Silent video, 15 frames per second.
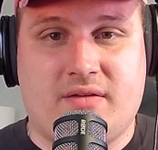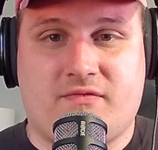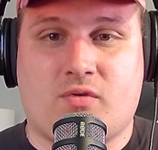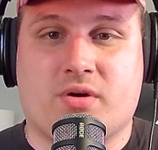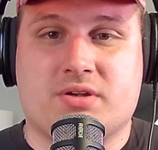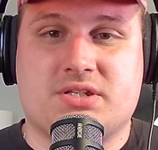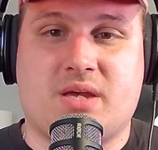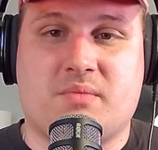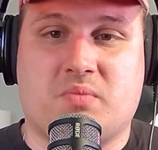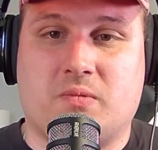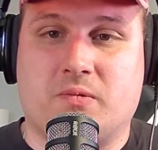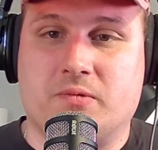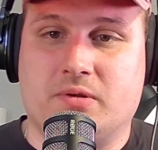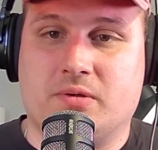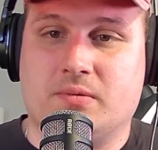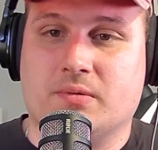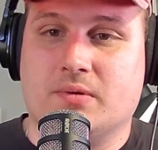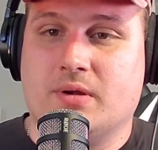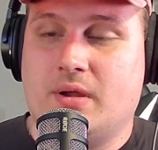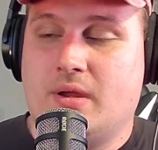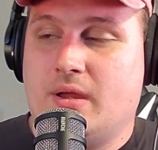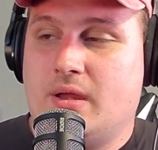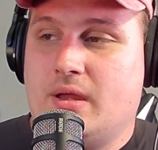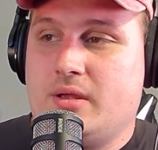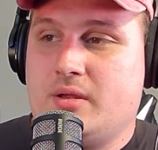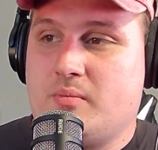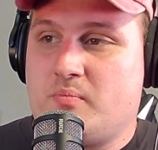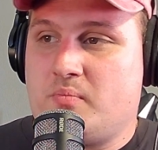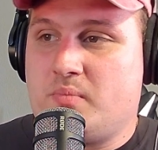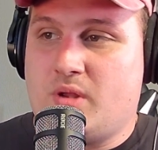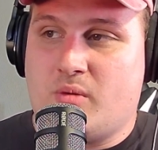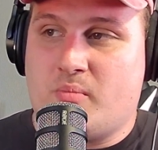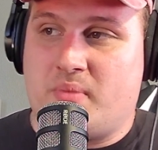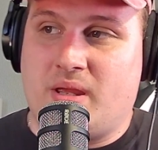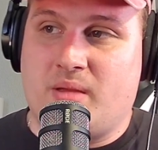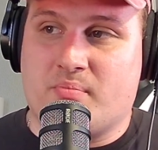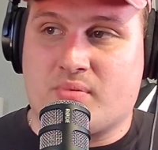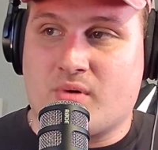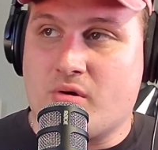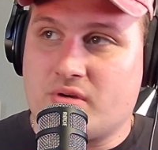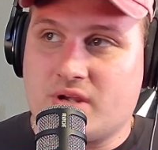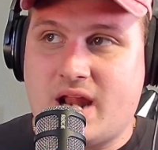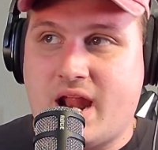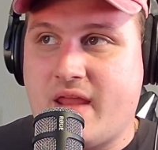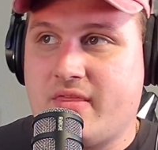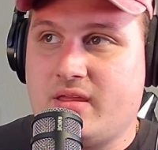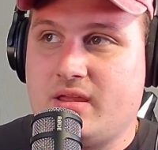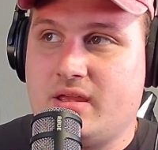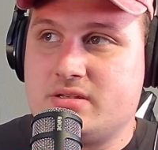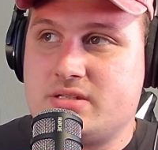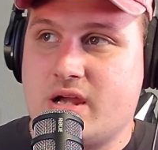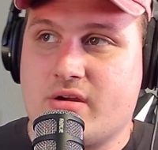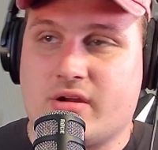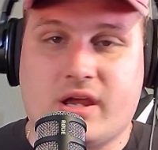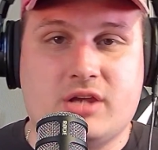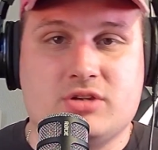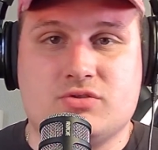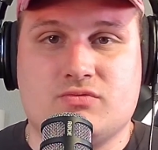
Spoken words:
For example, you're being broken out of the interrogation